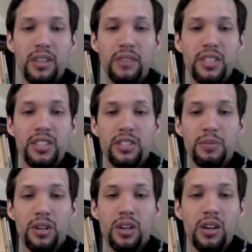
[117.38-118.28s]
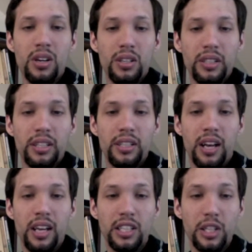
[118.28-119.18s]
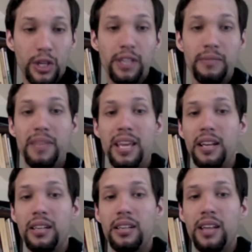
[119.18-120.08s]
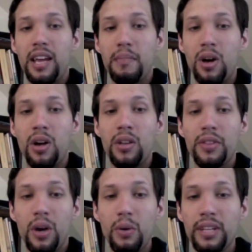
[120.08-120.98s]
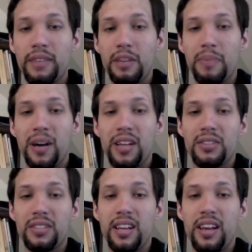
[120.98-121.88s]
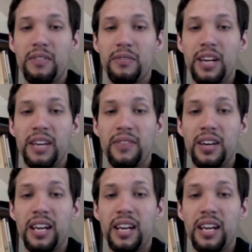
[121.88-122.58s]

of Jesus were called unlearned men, and Paul, the only of the apostles to have a very, very